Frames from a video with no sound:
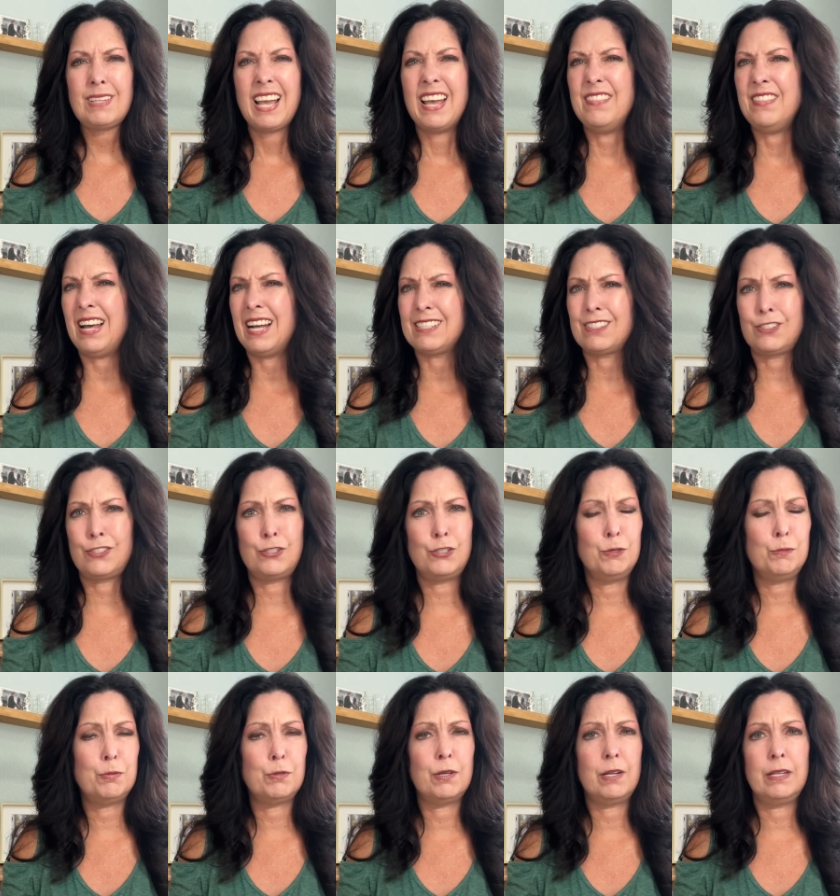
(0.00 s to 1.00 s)
And that's
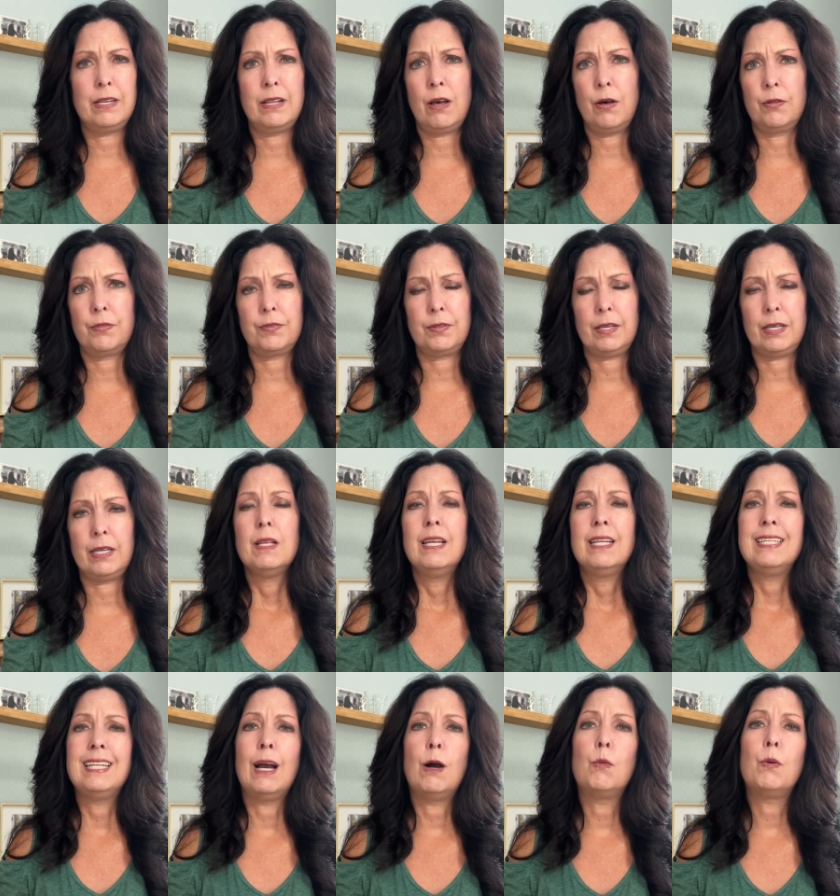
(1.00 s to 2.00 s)
super unhealthy.
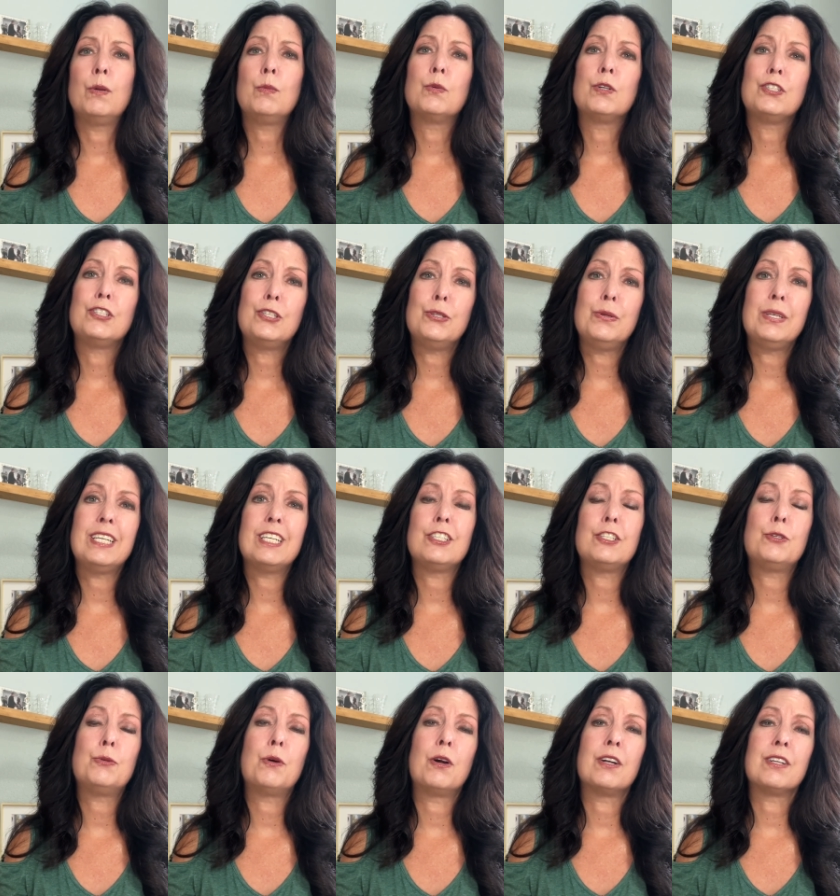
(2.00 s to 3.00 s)
Now, when we're doing it
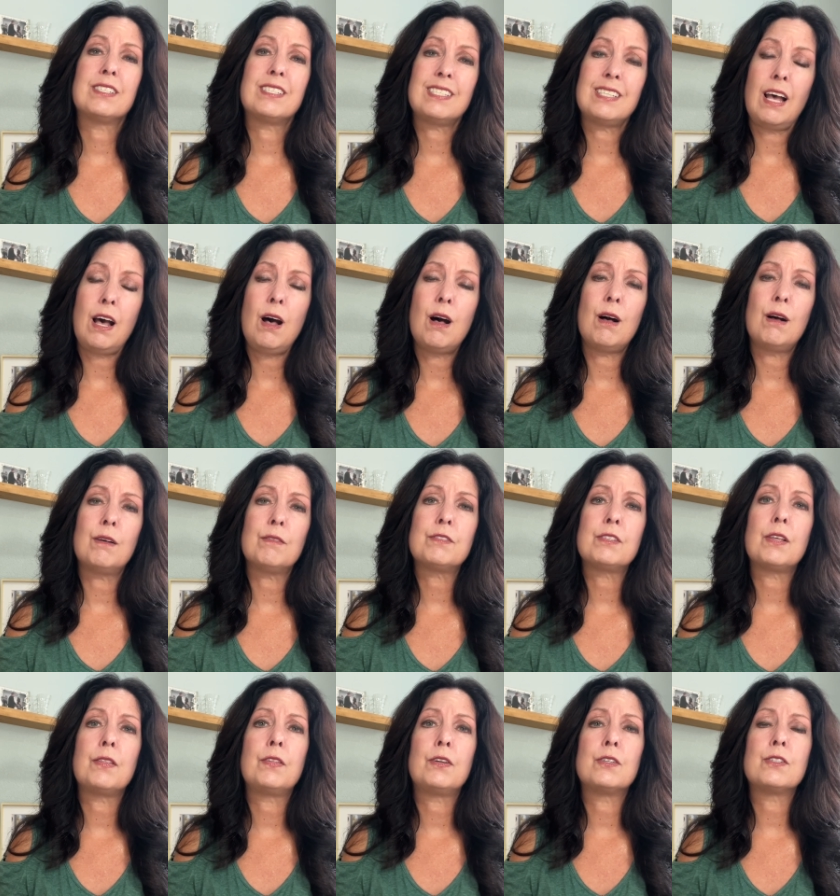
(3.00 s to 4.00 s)
to ourselves,
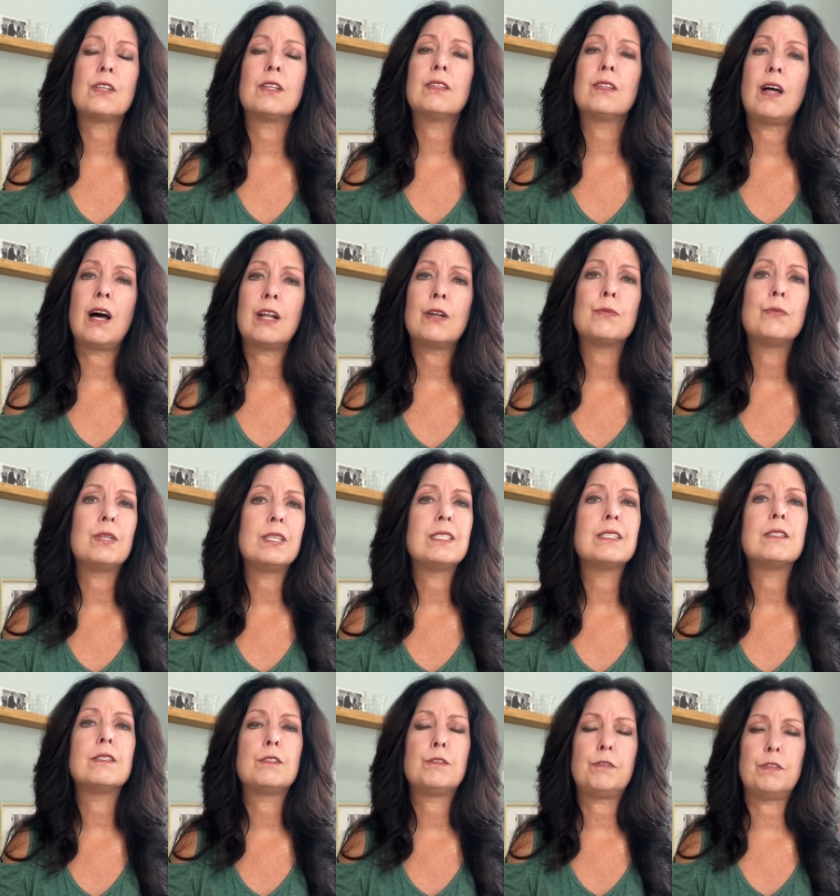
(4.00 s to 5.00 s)
there's a lot of
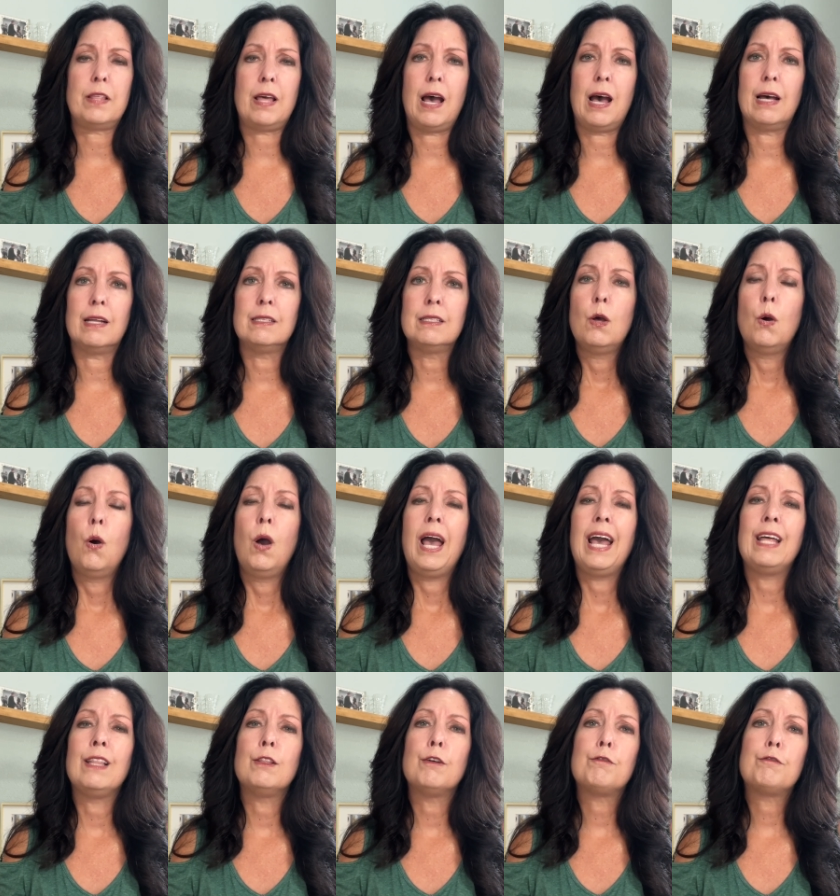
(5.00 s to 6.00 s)
reasons for that.
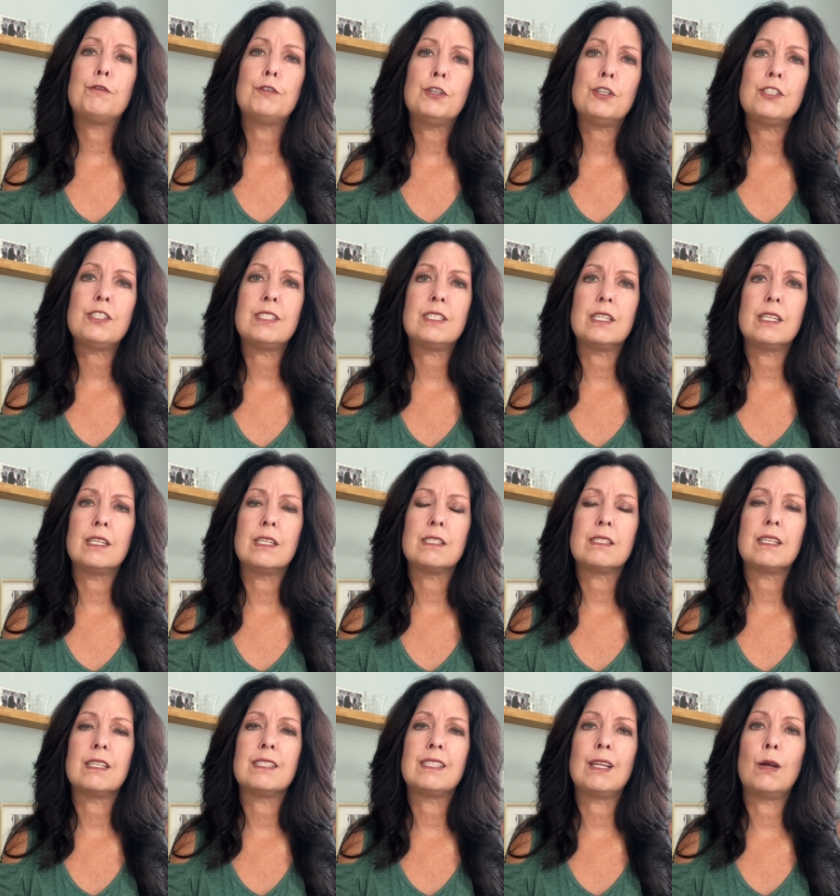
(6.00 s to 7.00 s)
And the first is,
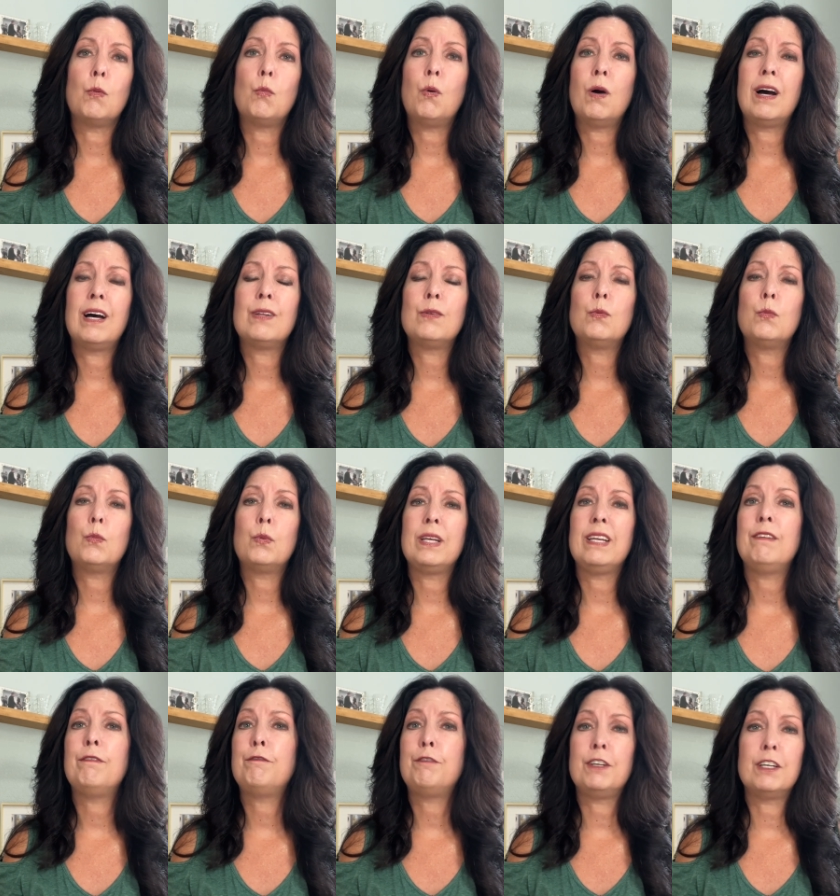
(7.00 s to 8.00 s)
is that one,
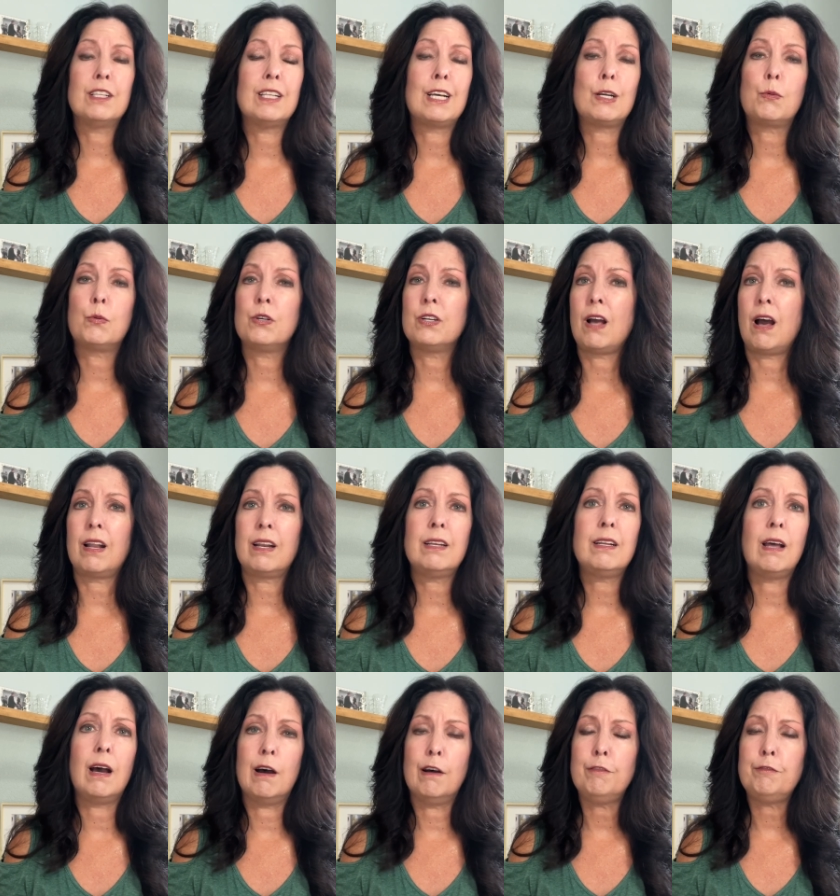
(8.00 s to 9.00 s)
we feel like we're not
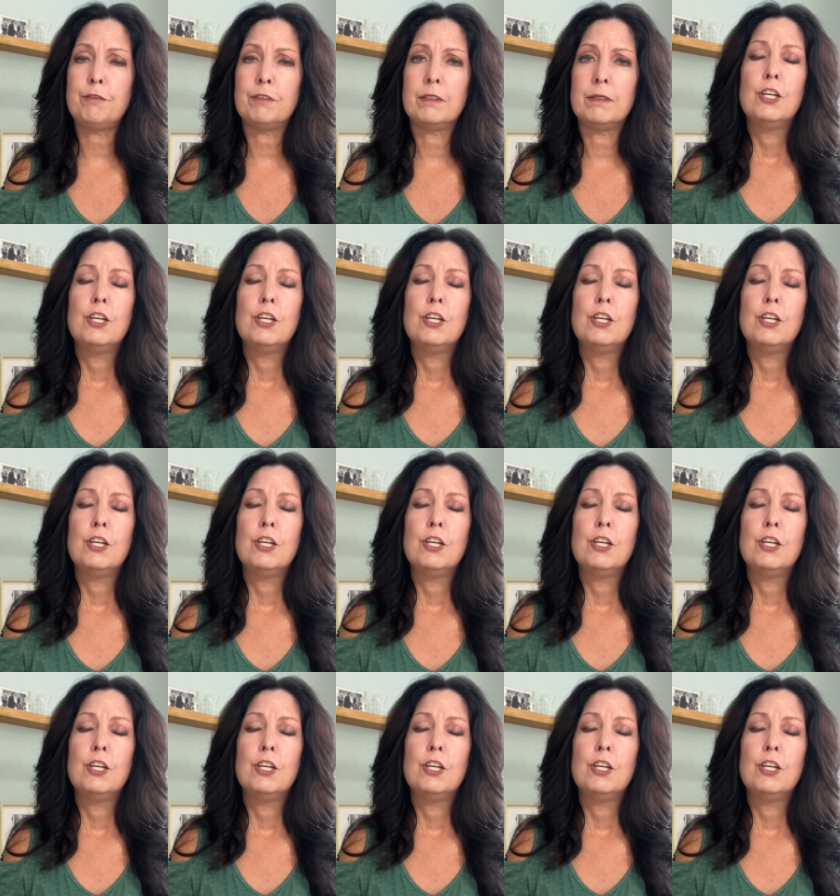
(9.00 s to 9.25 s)
enough